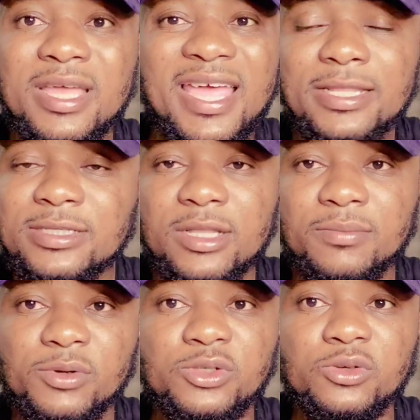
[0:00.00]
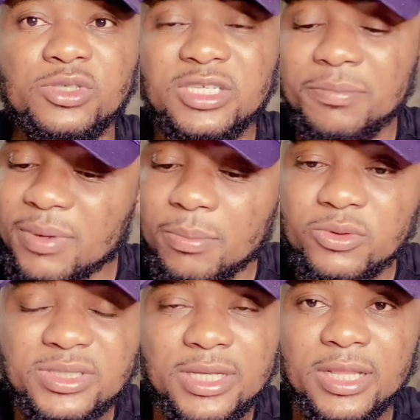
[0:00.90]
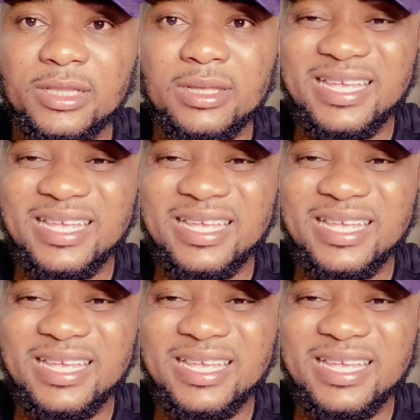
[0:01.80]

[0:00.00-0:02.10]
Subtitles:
any celebration, you see people stealing,